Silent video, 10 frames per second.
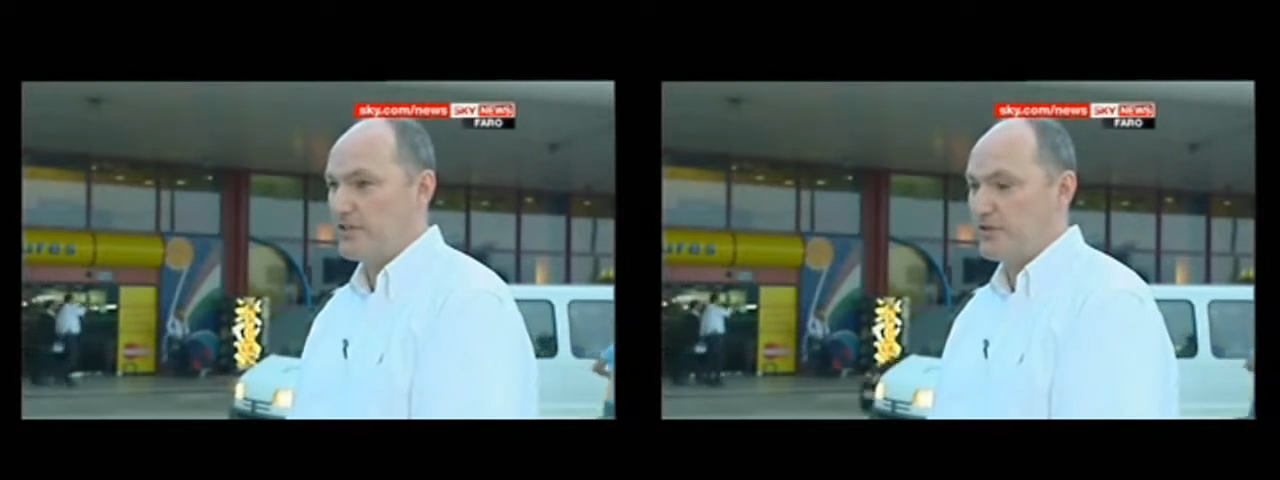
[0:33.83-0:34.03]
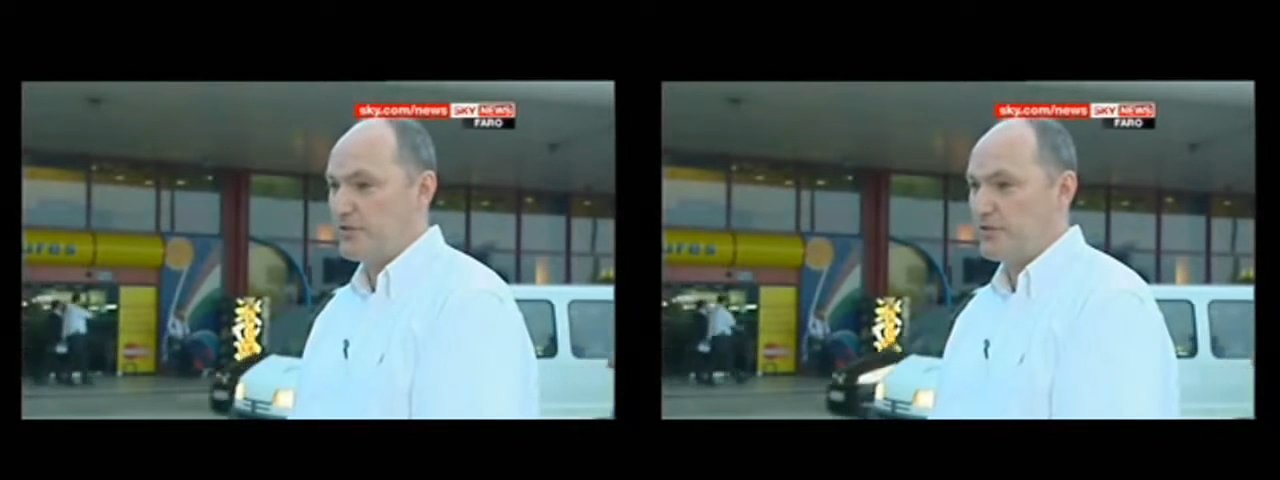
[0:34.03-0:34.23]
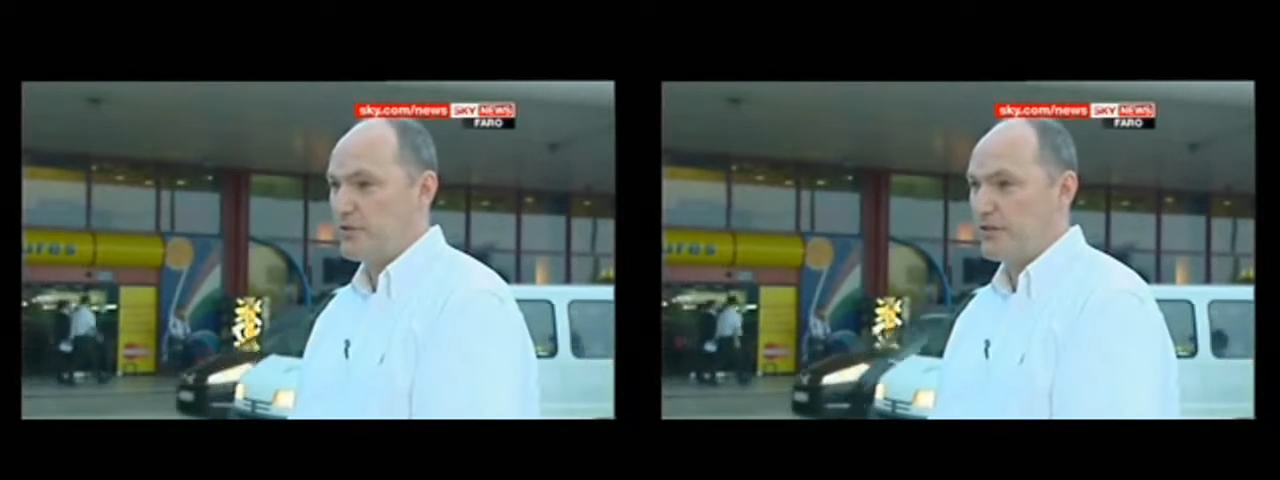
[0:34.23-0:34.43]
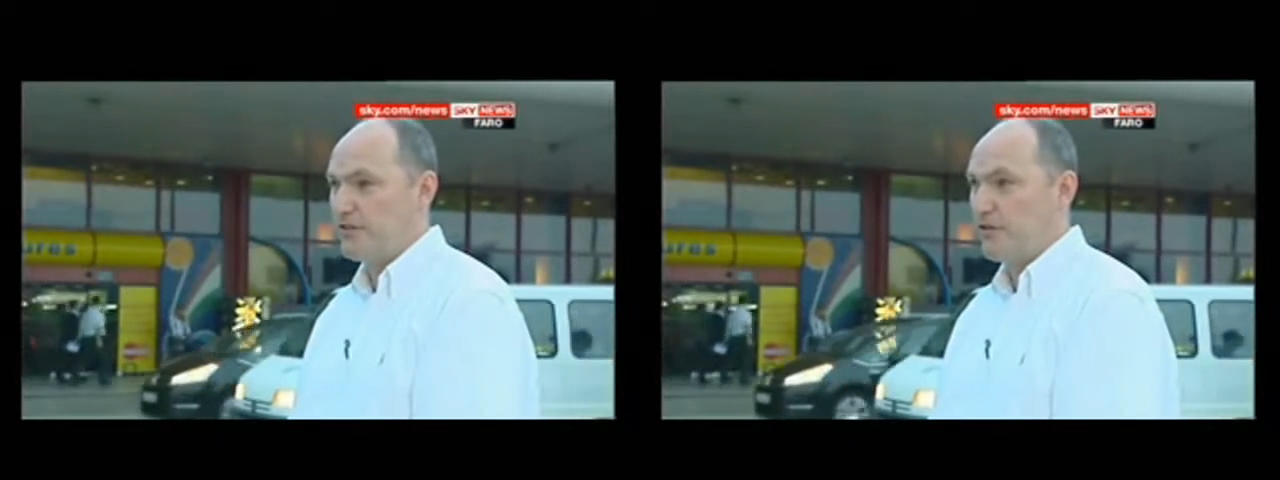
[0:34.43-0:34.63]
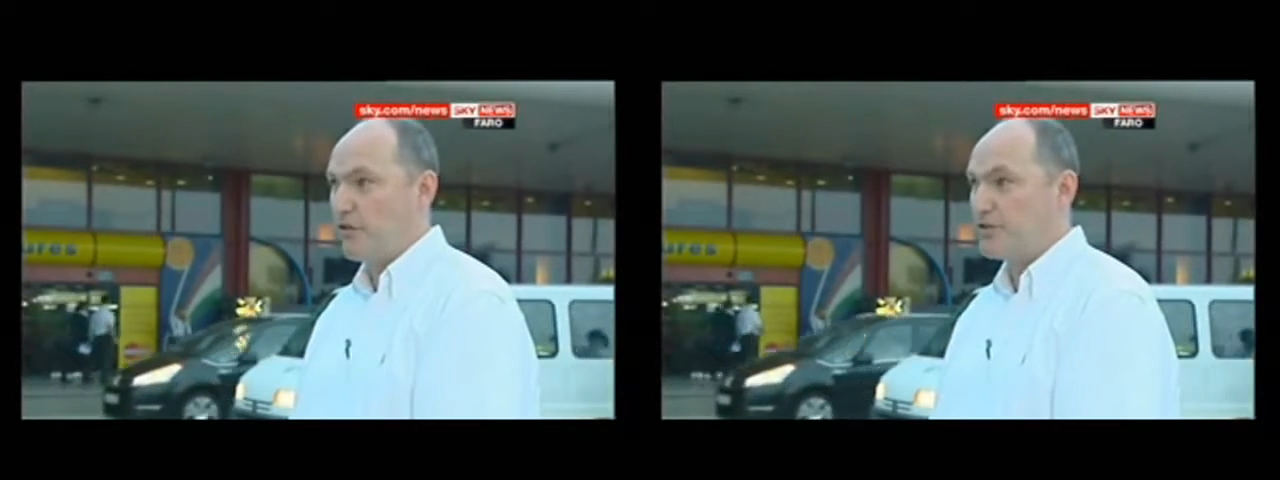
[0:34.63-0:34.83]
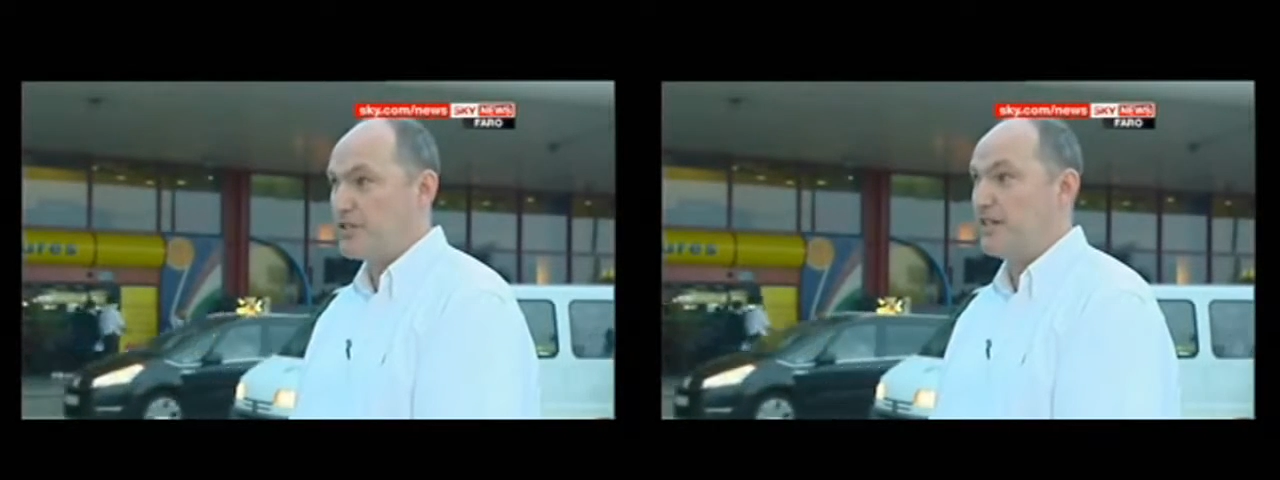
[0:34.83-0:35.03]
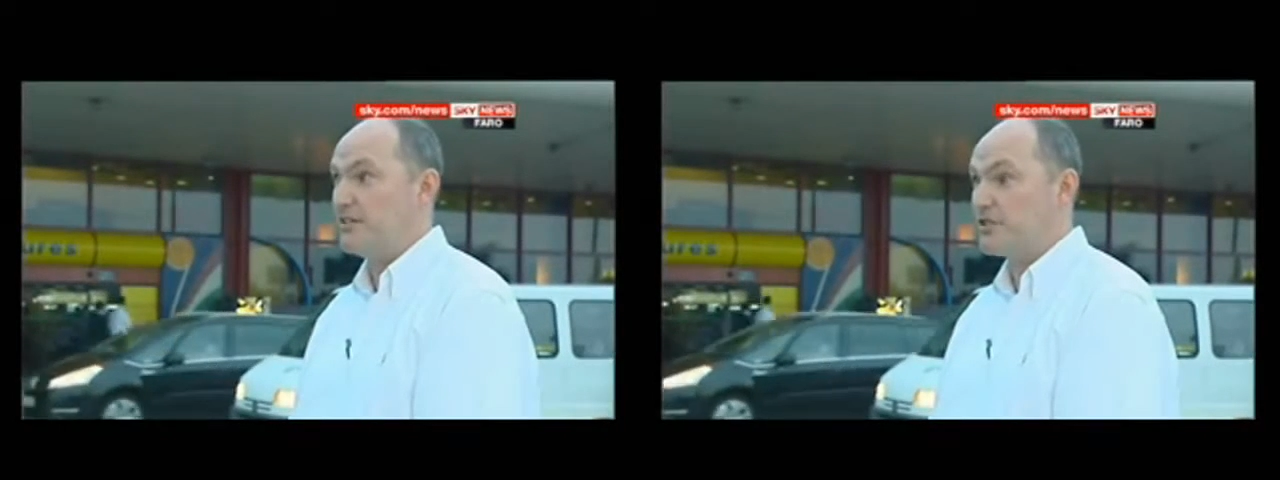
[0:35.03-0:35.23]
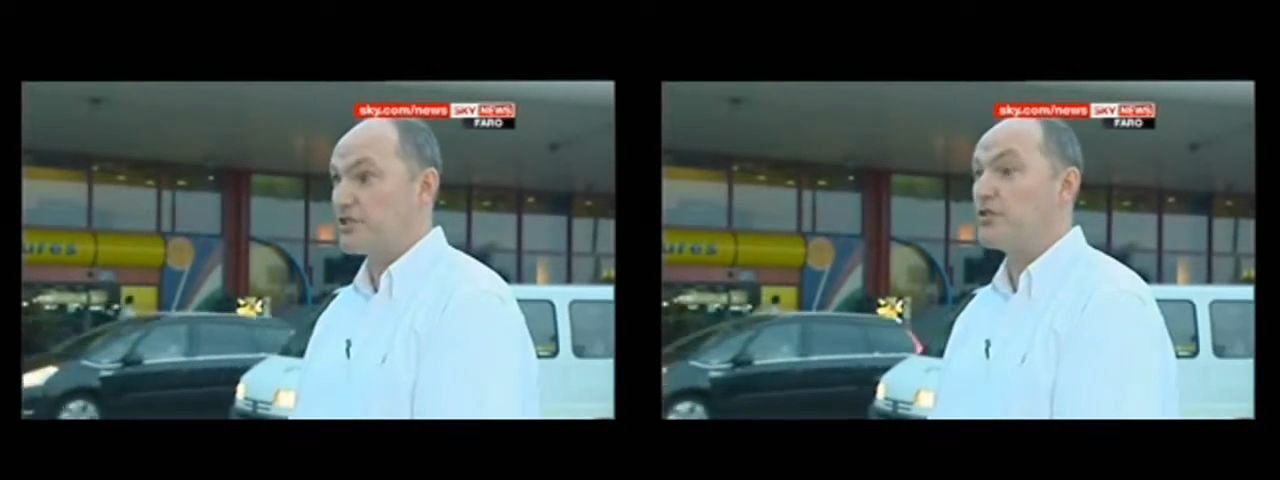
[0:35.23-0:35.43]
to the
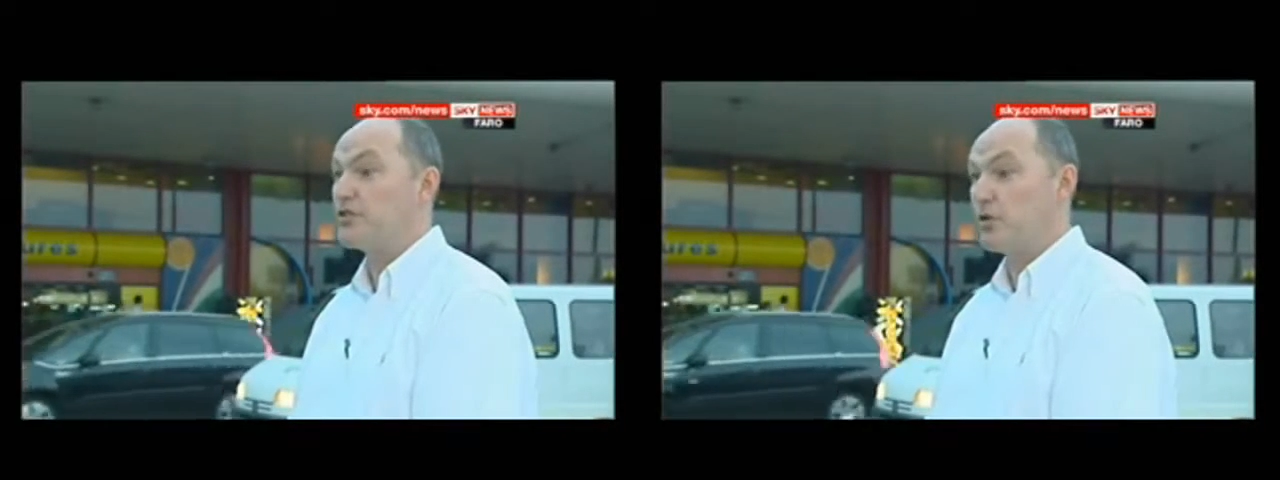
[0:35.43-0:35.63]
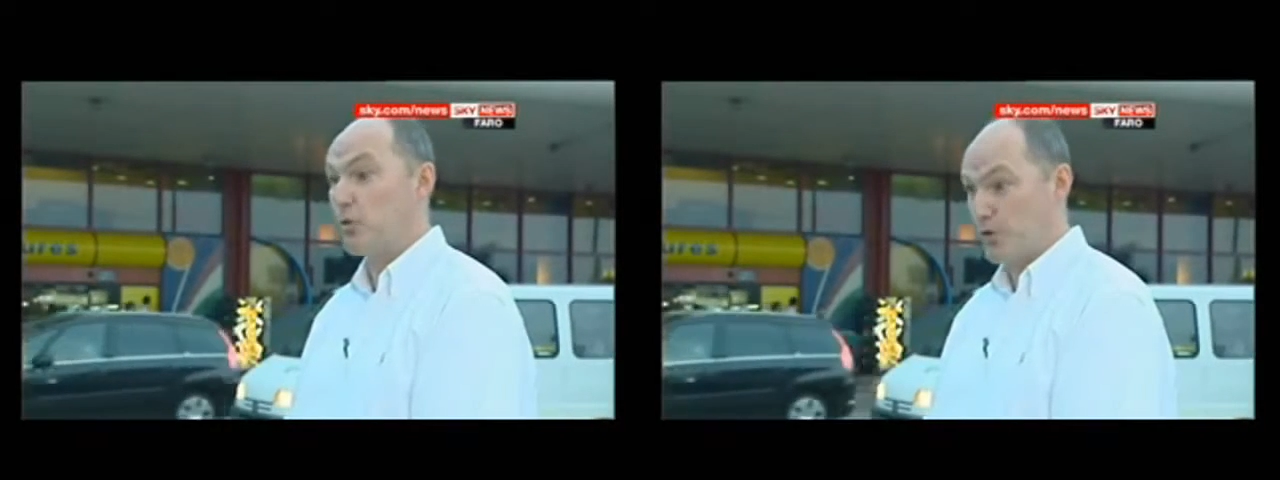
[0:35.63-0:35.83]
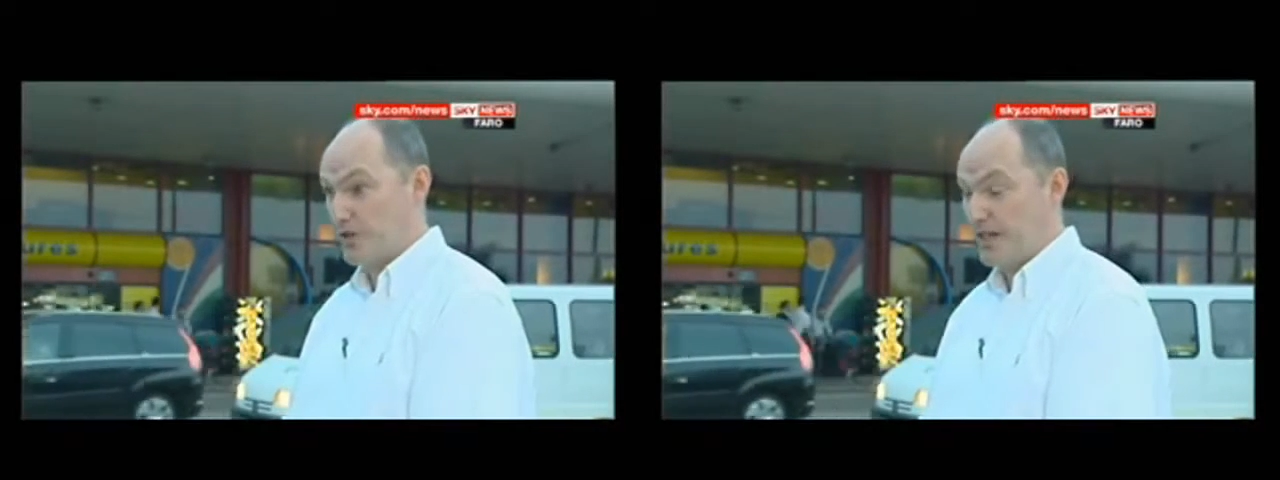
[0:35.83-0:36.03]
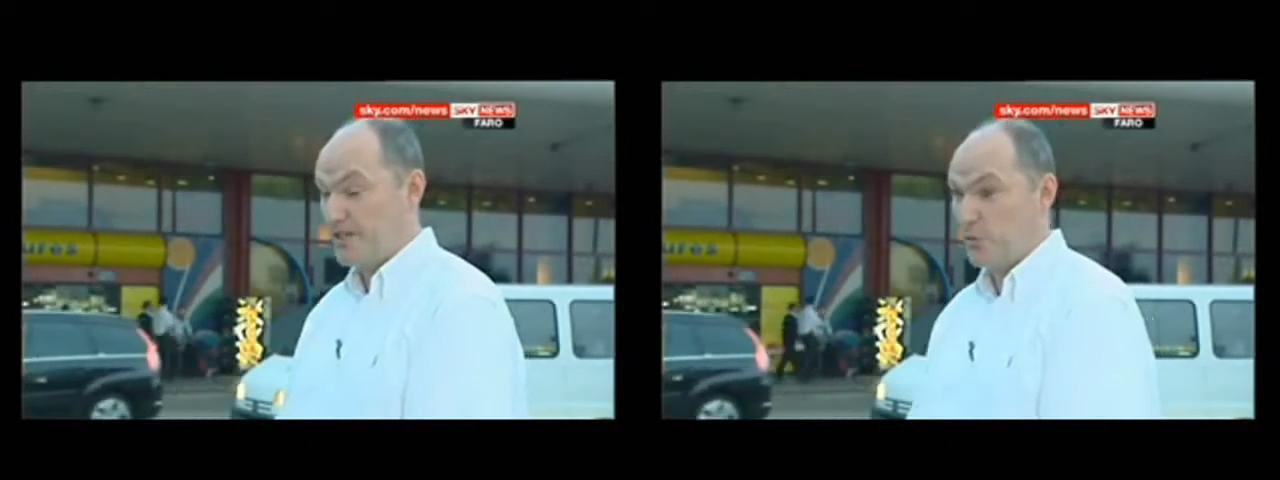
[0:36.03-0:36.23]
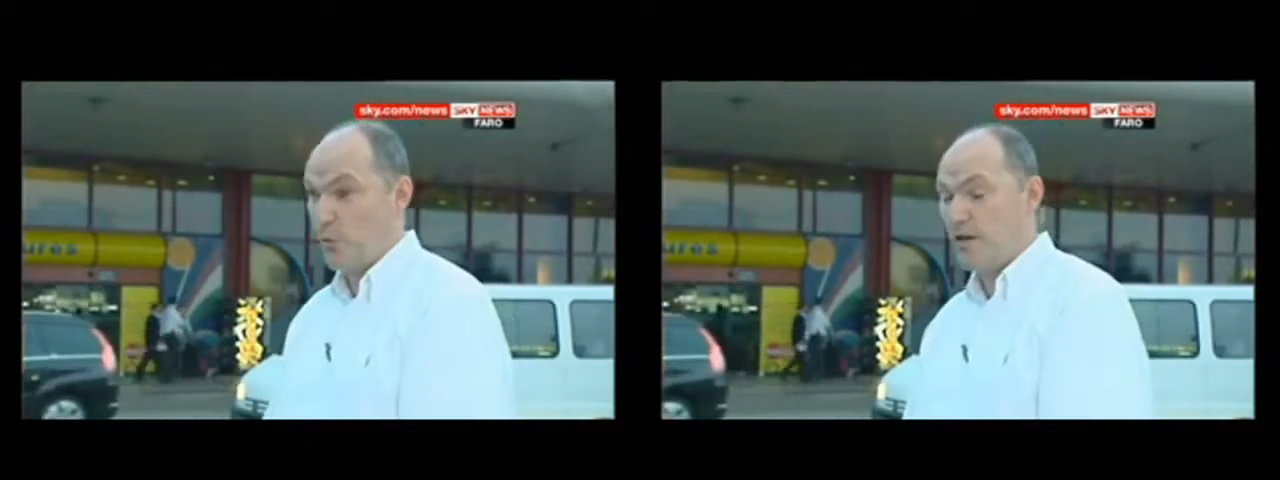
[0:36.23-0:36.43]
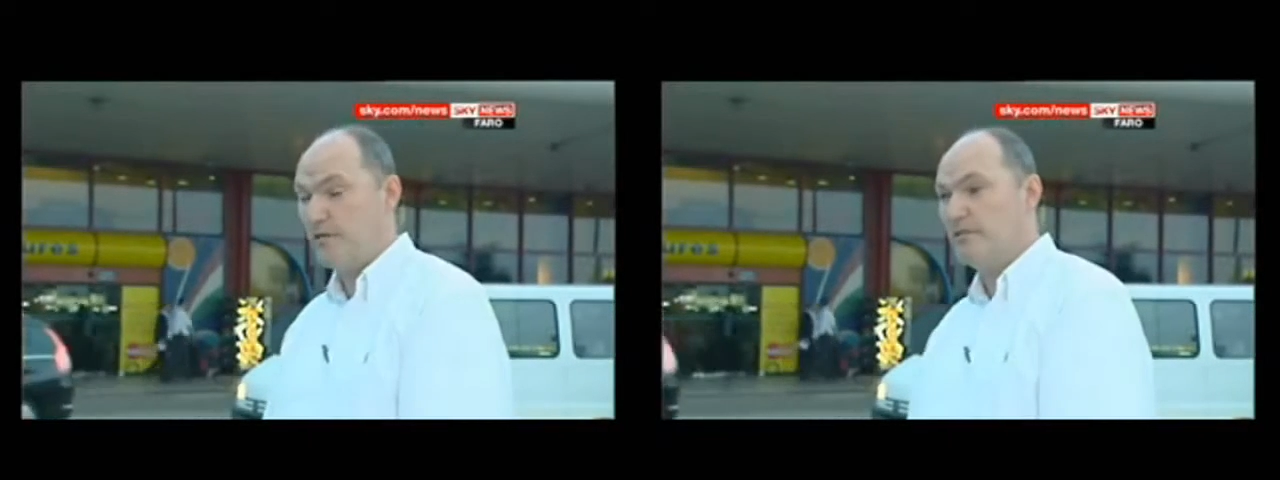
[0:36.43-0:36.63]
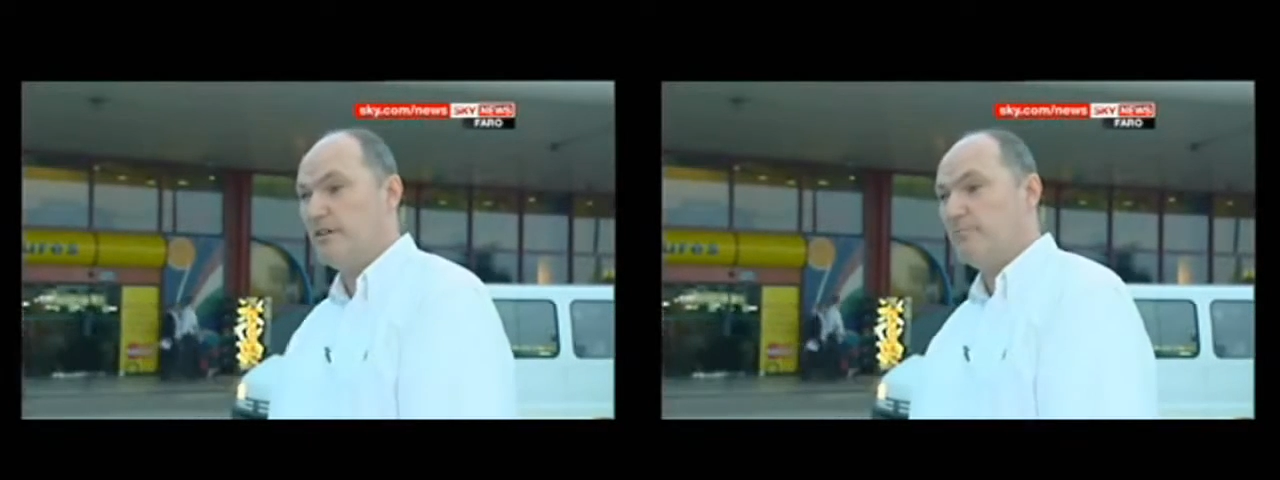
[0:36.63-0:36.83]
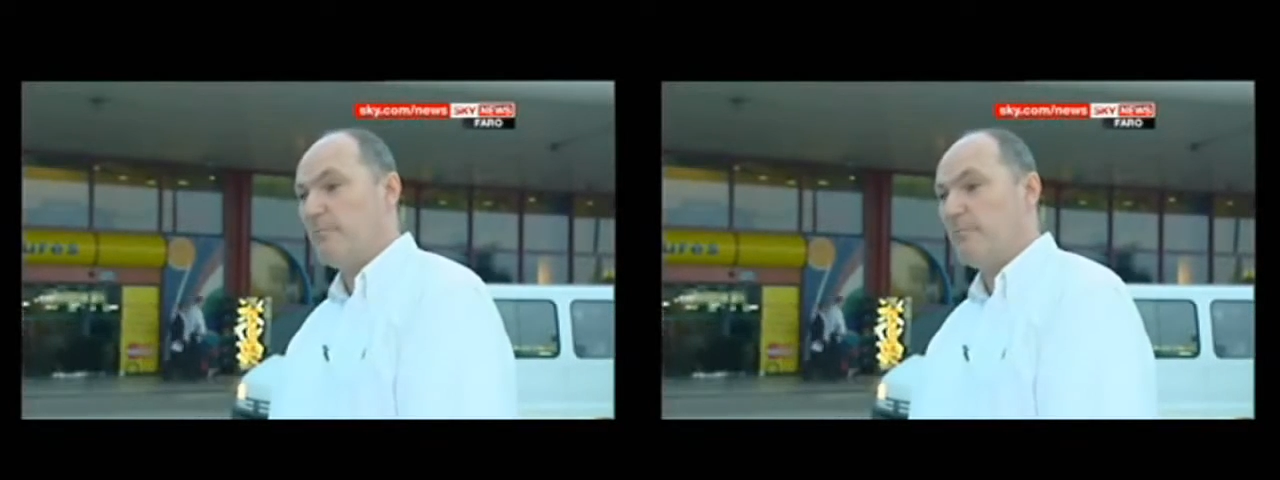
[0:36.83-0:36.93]
volunteer search coordinator. When